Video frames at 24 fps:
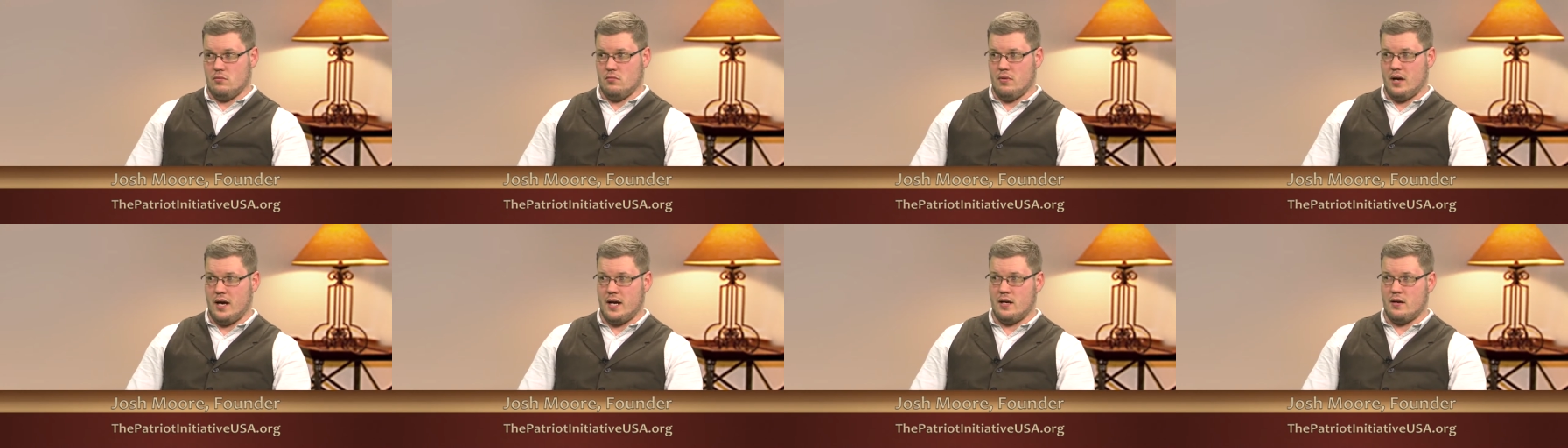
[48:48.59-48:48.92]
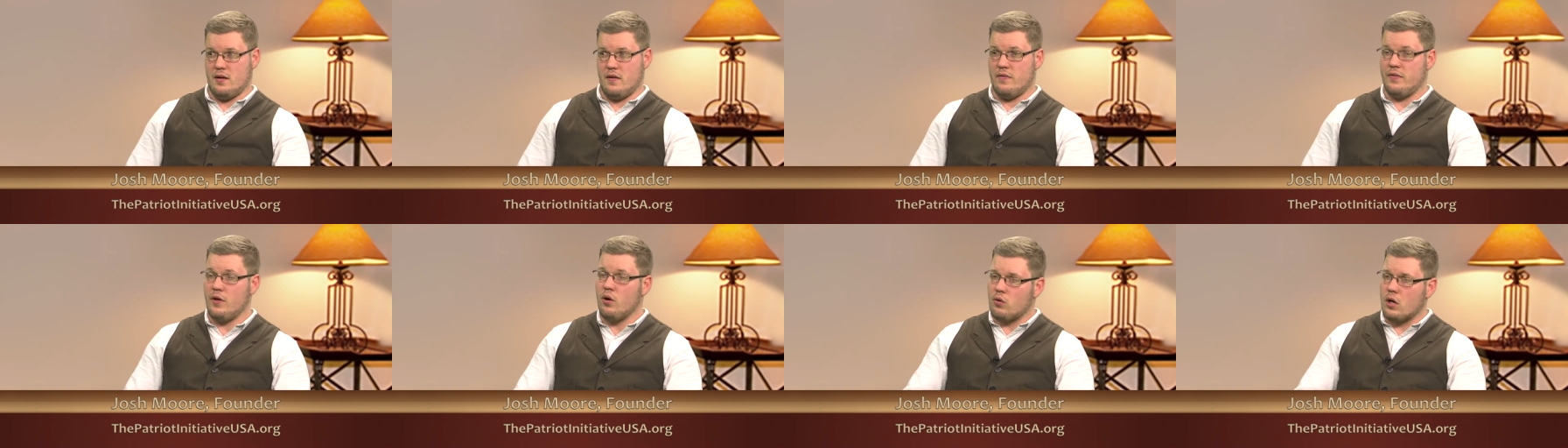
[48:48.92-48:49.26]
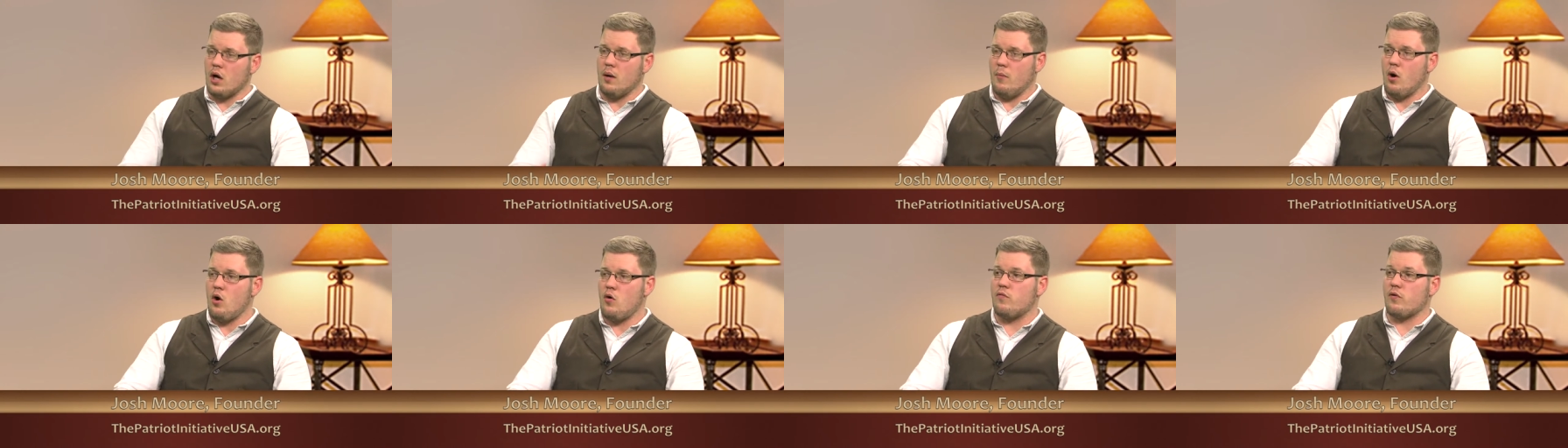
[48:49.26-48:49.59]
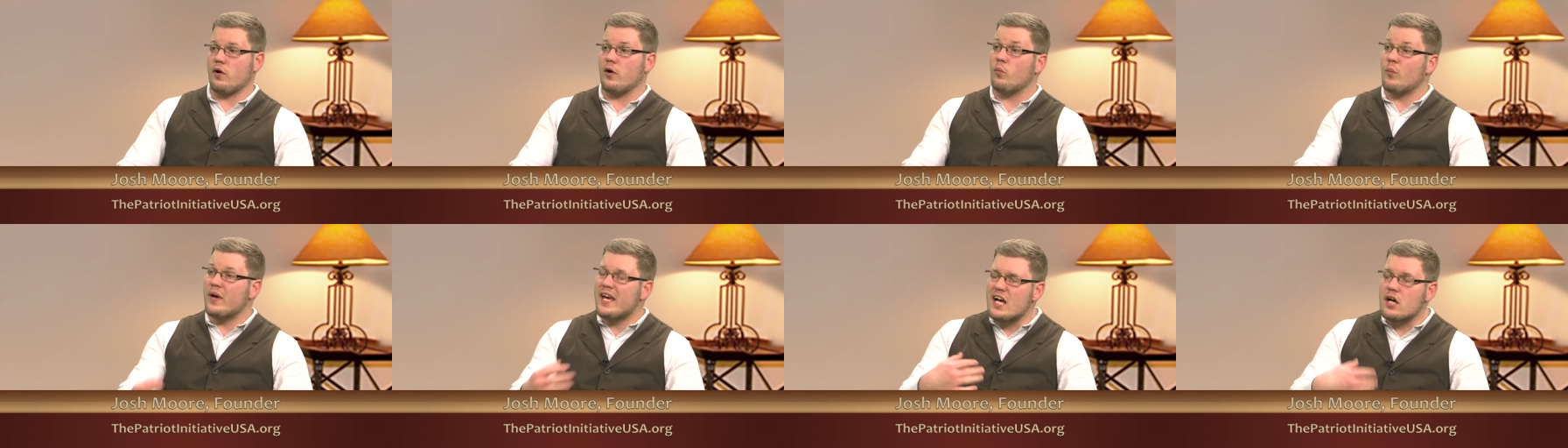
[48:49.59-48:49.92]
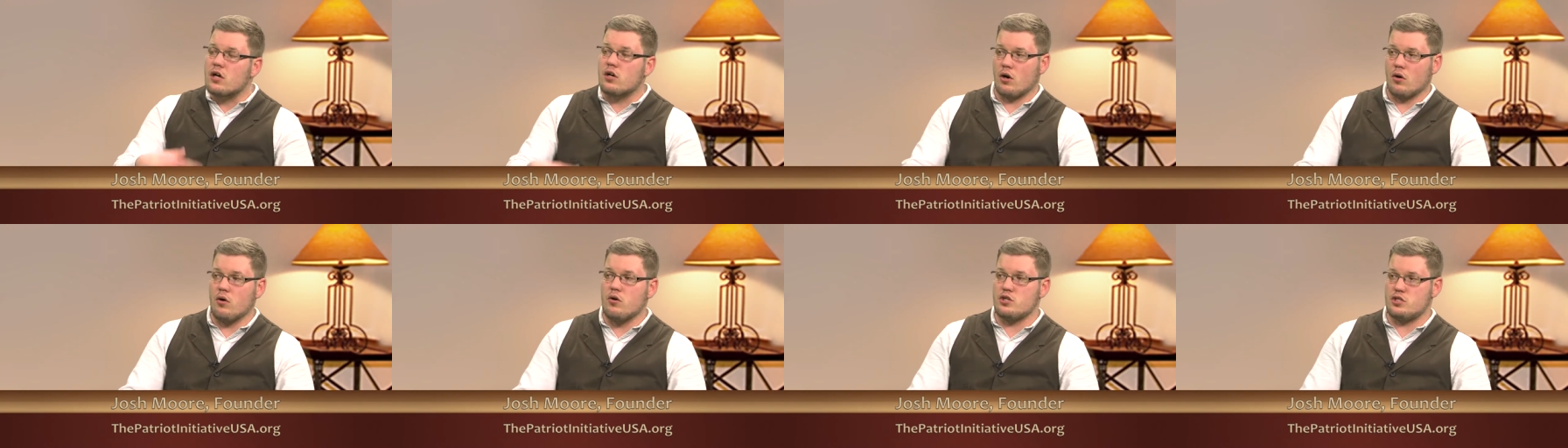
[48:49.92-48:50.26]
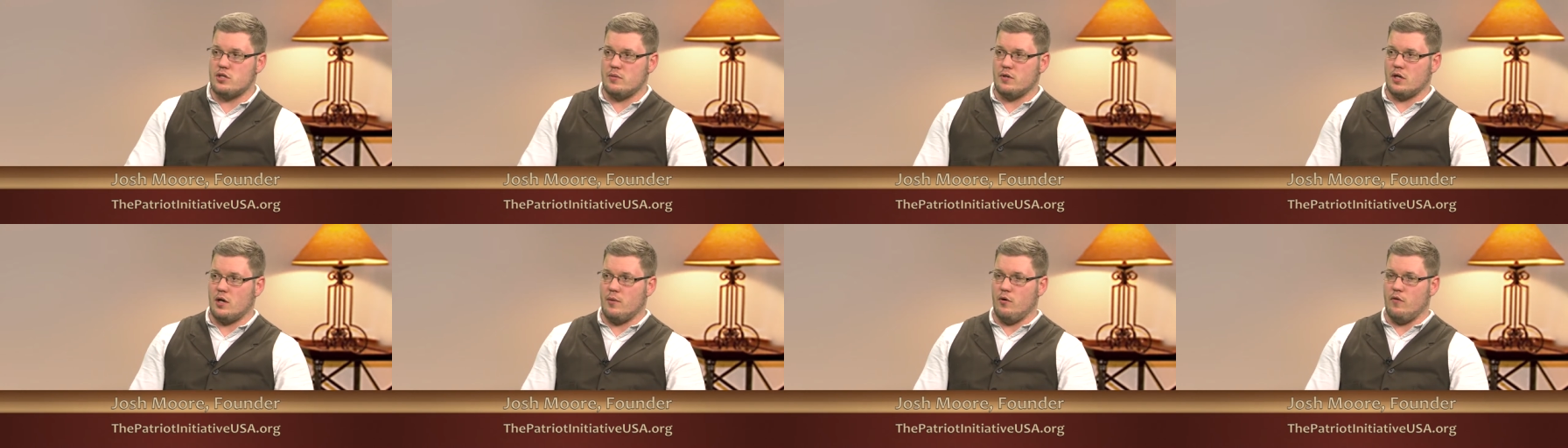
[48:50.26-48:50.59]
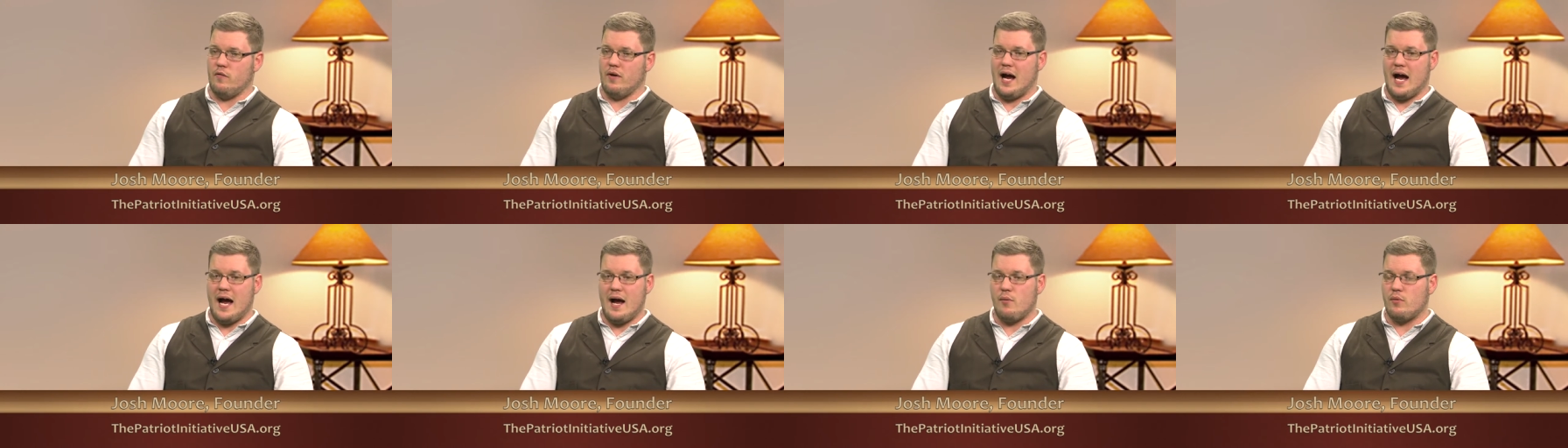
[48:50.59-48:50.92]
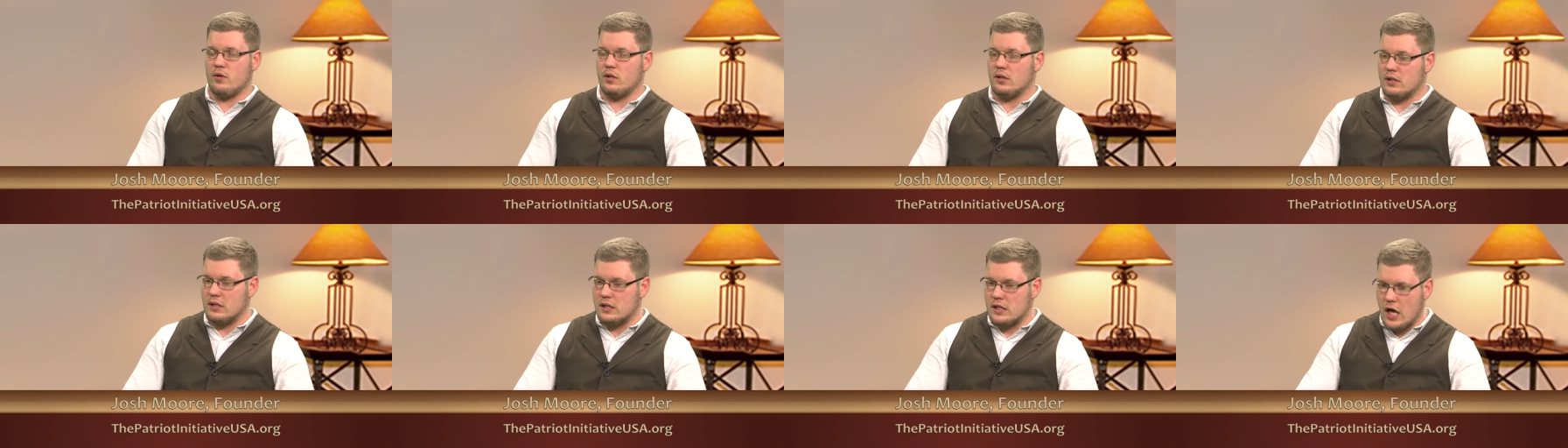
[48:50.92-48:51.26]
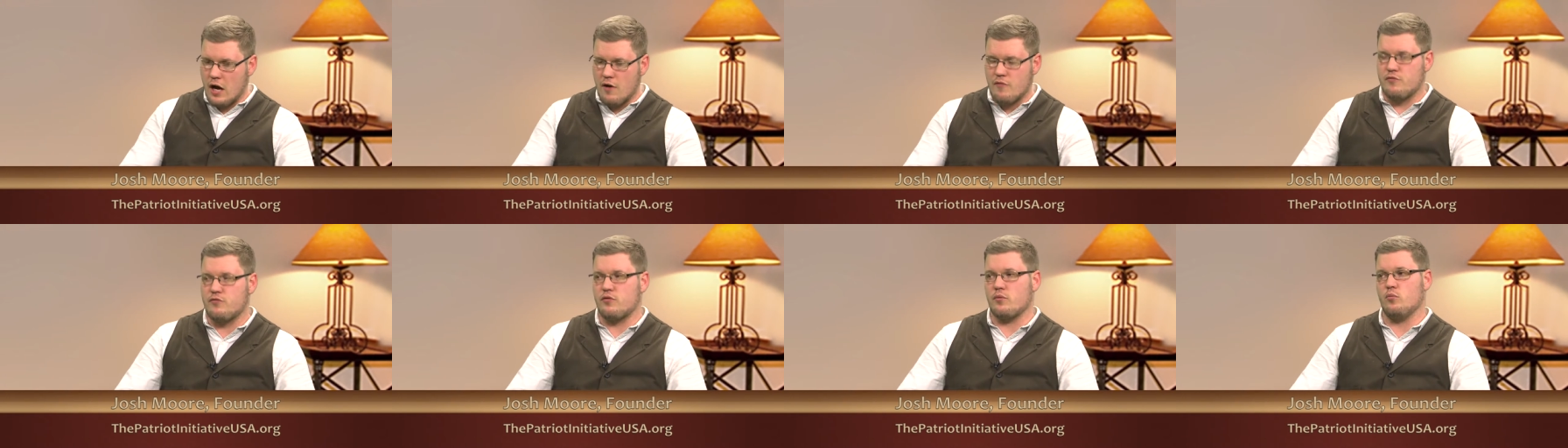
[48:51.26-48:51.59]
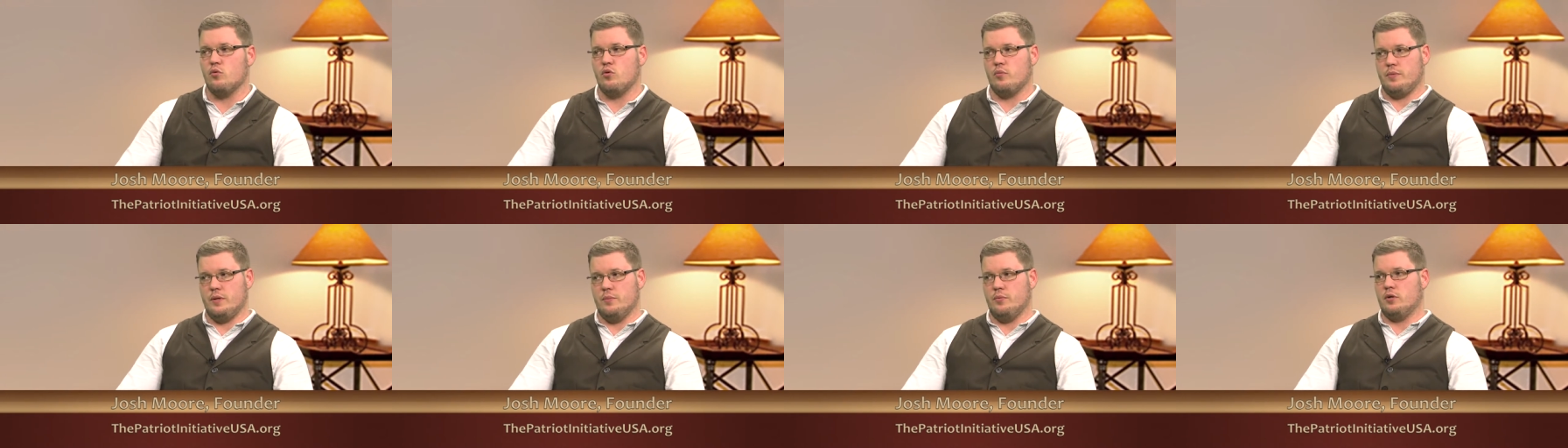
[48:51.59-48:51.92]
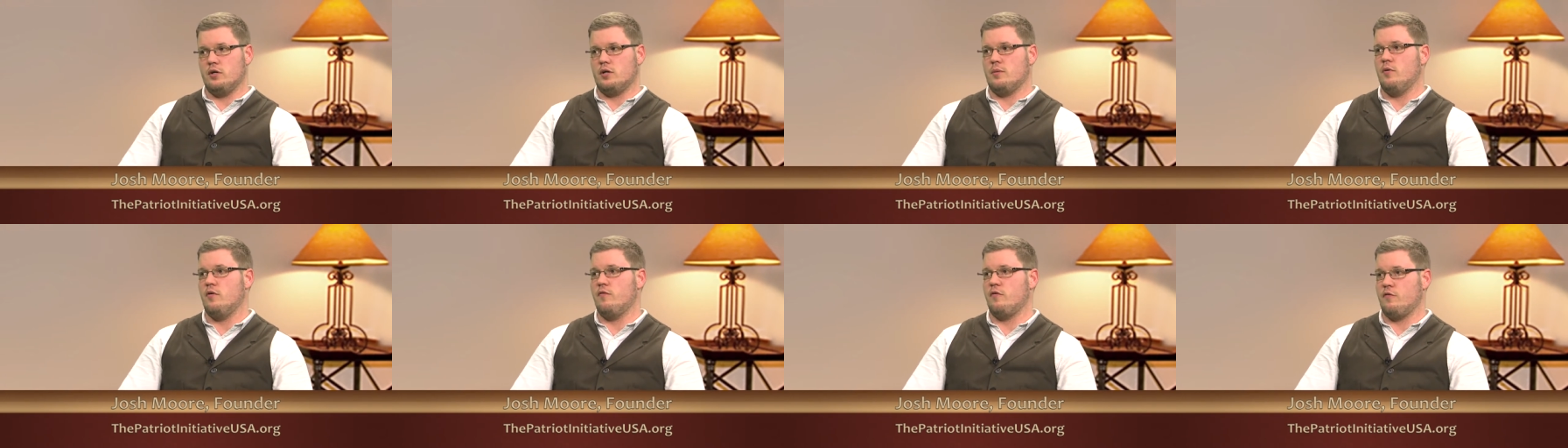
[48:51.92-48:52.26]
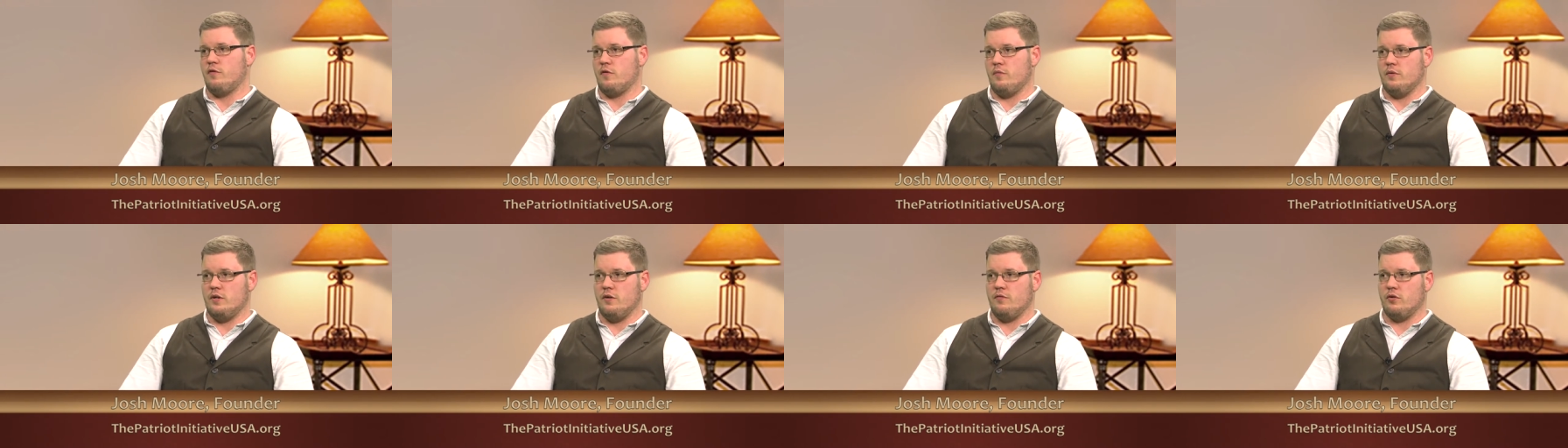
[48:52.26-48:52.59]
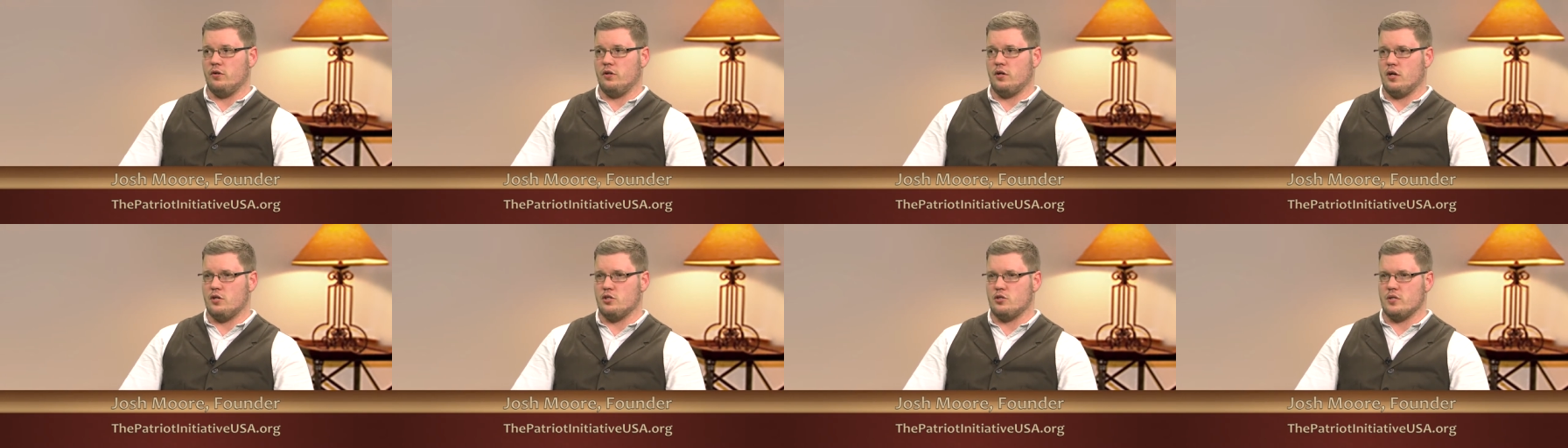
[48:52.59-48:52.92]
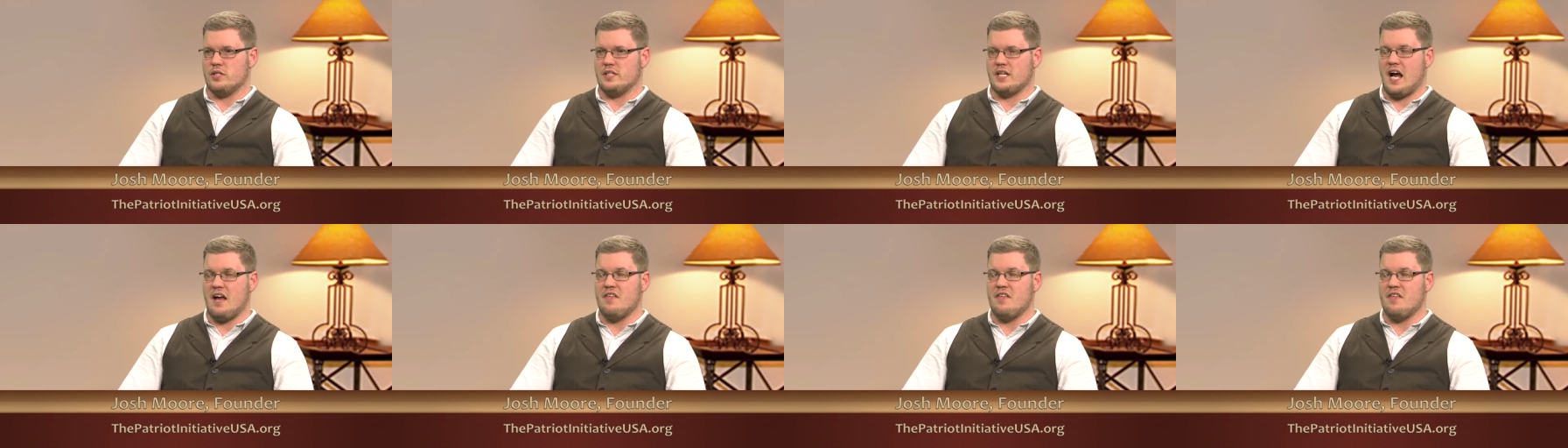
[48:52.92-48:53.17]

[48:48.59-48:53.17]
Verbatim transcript: Right? They'll come over, and we encourage them to come over. I would love for more people to come over from different countries.